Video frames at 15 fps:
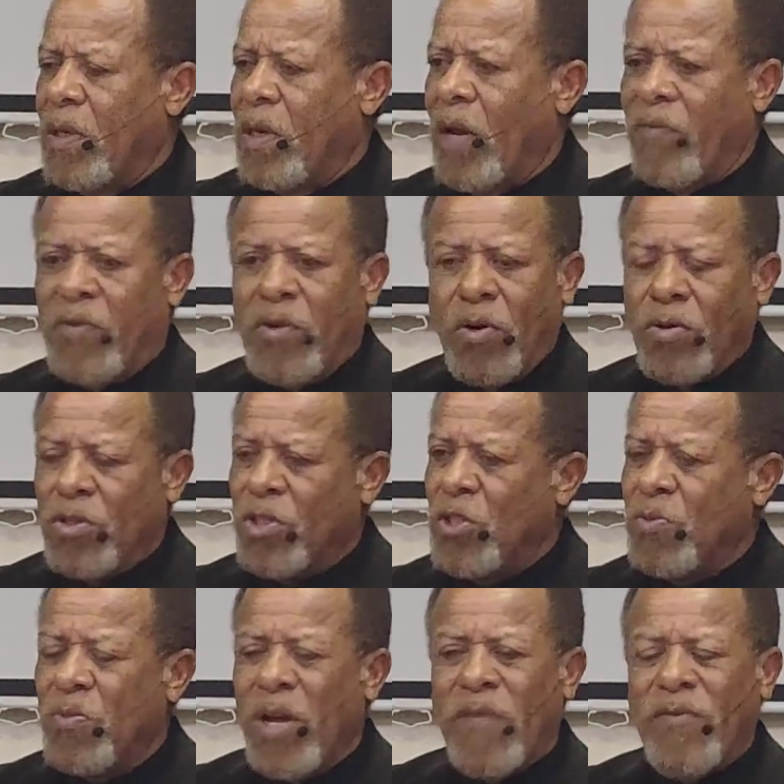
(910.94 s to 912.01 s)
I've told
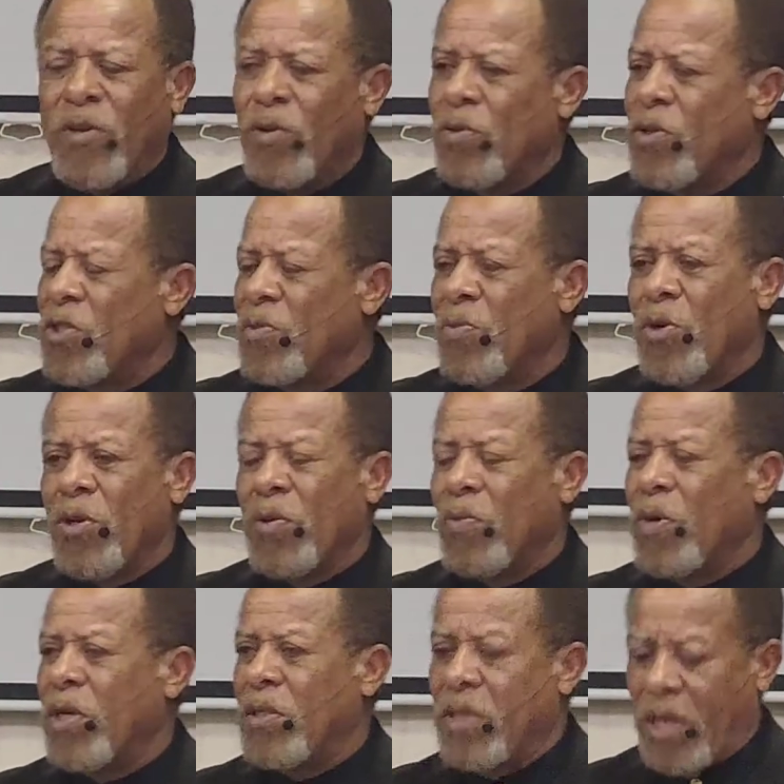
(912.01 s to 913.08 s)
this more than
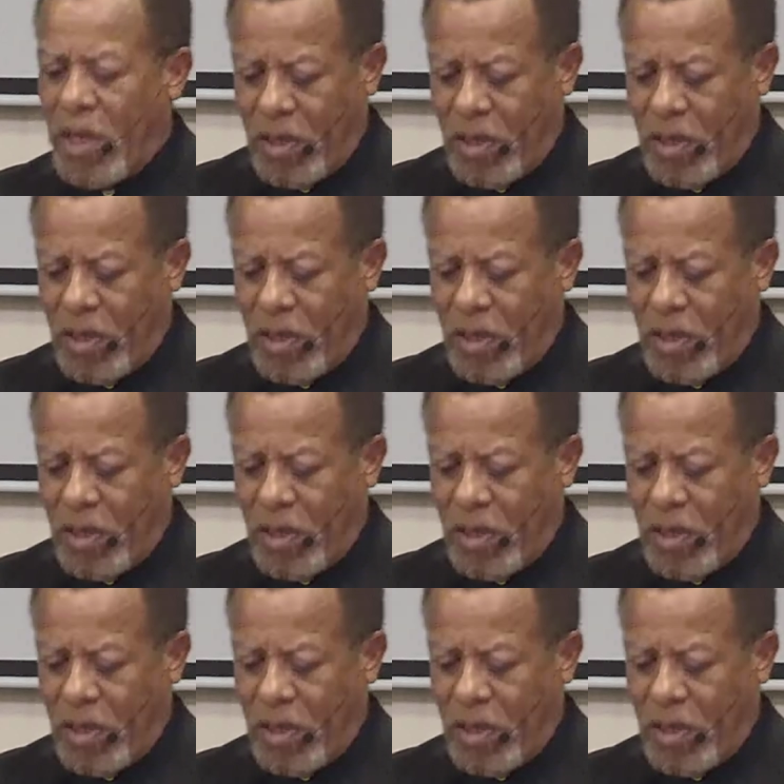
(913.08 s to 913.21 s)
once.